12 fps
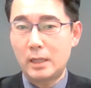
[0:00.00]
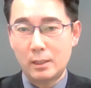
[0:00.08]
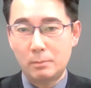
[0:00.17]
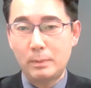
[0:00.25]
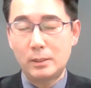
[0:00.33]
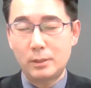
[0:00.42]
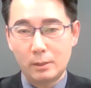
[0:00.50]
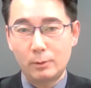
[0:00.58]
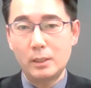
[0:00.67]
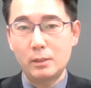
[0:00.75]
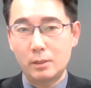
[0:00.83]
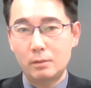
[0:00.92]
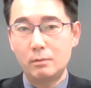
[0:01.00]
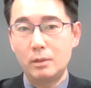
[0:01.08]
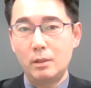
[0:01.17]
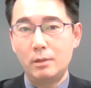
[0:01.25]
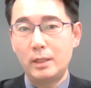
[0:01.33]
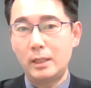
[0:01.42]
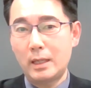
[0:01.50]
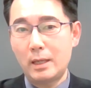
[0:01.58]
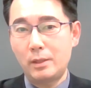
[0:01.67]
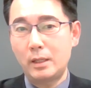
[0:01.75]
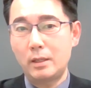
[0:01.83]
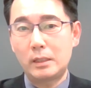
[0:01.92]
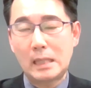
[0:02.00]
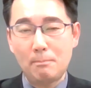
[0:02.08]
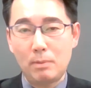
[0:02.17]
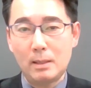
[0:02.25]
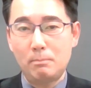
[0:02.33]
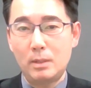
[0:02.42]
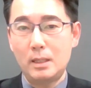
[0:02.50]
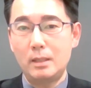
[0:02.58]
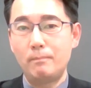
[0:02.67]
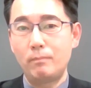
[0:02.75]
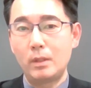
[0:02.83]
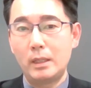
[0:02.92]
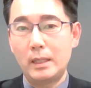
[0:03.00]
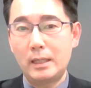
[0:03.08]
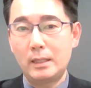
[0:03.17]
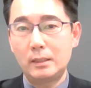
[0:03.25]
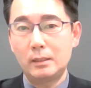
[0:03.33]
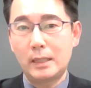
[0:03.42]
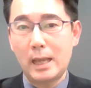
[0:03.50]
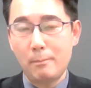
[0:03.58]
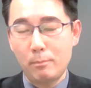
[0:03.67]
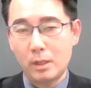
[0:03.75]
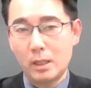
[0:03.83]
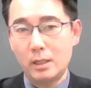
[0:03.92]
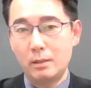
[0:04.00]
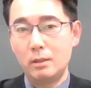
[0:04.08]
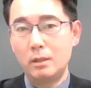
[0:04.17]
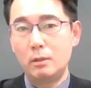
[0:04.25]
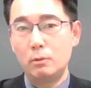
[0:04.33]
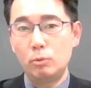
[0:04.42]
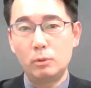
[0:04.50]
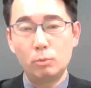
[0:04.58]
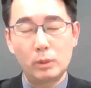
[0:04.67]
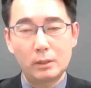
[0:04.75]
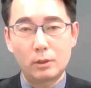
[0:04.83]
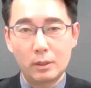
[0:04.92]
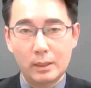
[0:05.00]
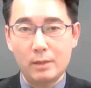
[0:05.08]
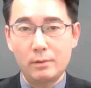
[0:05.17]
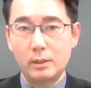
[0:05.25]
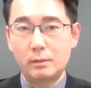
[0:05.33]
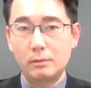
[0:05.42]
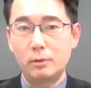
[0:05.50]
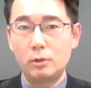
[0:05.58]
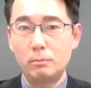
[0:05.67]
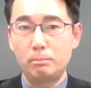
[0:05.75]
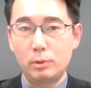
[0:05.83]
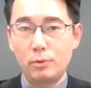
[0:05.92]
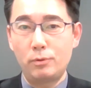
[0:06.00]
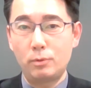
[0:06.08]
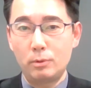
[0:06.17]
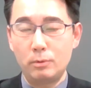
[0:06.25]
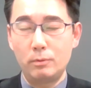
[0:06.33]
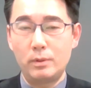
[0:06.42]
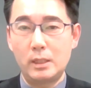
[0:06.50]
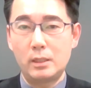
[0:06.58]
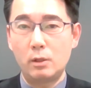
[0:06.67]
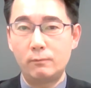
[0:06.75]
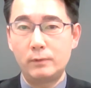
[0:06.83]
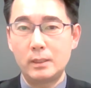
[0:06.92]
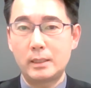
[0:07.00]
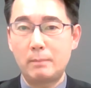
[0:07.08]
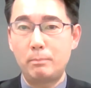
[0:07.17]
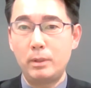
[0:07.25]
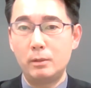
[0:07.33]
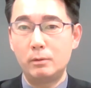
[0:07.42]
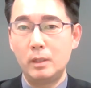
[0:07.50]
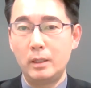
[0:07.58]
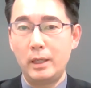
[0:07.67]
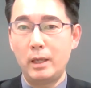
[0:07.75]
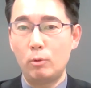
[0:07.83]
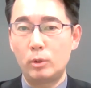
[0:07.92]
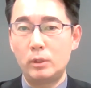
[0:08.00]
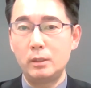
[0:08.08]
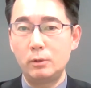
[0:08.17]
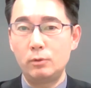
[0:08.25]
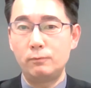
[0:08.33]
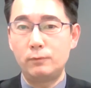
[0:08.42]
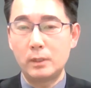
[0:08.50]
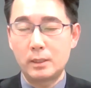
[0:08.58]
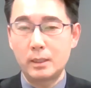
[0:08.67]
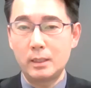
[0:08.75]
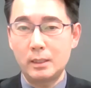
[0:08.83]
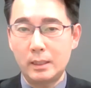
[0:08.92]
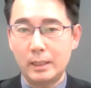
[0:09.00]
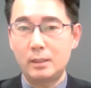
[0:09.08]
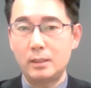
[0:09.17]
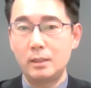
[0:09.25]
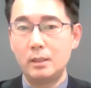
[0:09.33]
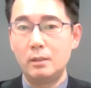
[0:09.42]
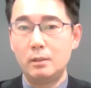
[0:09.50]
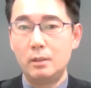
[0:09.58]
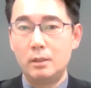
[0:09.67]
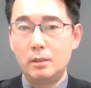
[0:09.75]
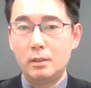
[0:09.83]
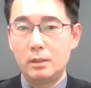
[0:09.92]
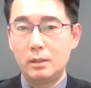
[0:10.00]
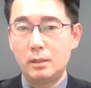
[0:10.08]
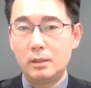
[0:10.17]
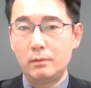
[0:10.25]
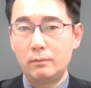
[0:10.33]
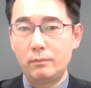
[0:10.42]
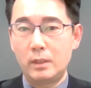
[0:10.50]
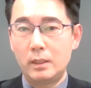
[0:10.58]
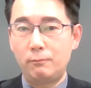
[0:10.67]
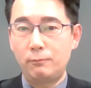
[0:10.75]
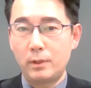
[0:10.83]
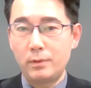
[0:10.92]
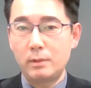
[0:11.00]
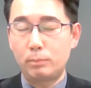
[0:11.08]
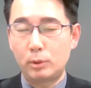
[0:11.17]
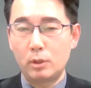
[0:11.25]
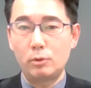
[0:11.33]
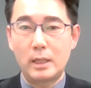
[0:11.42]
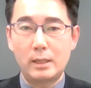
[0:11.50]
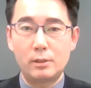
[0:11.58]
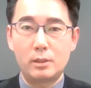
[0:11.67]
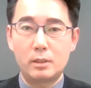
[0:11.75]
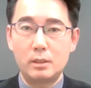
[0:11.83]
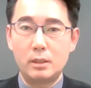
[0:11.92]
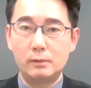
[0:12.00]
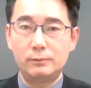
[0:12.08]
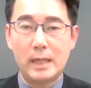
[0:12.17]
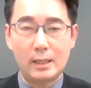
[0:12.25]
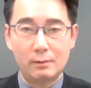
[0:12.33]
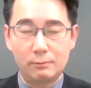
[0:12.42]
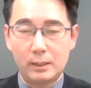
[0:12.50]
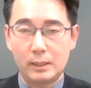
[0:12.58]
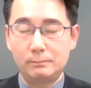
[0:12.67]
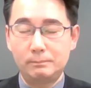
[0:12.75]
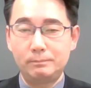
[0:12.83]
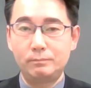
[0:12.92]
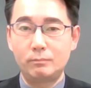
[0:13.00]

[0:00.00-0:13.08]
has been serious, then I think TPP and KMT would work together to push through this oversight bill in order to facilitate the further progress of ECFA.